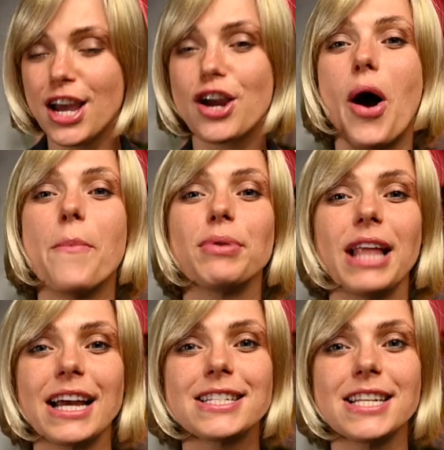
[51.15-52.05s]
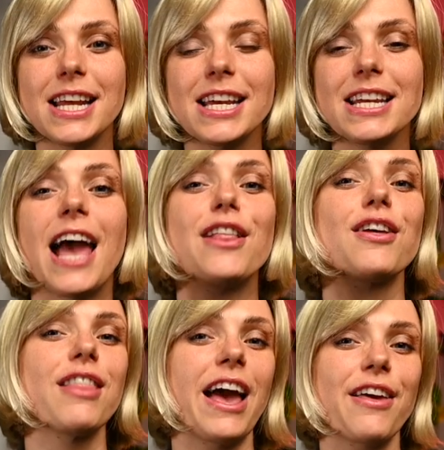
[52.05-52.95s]
complexity
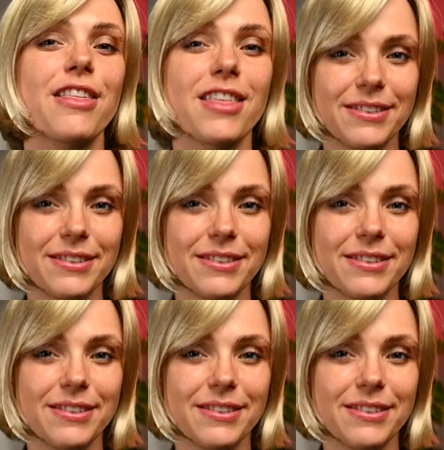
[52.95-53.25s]
and length.